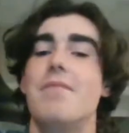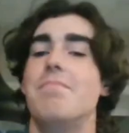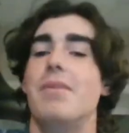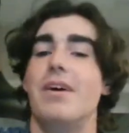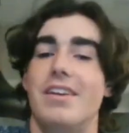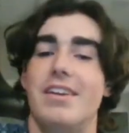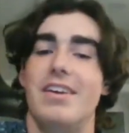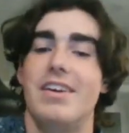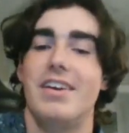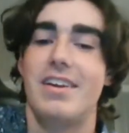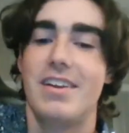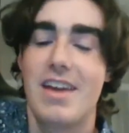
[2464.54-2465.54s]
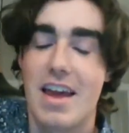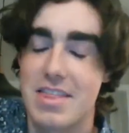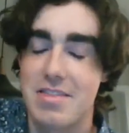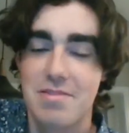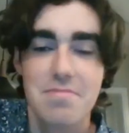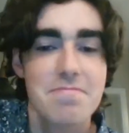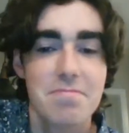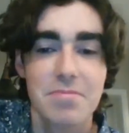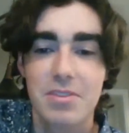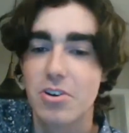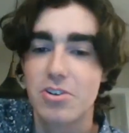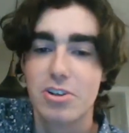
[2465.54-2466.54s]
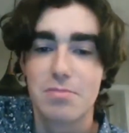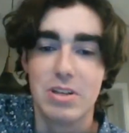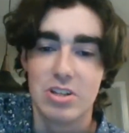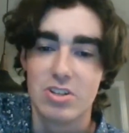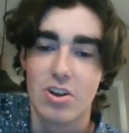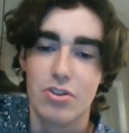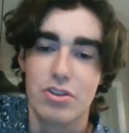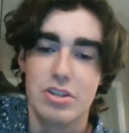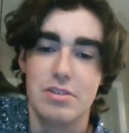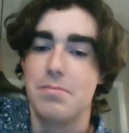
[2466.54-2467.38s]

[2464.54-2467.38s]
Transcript: But I could just be salty.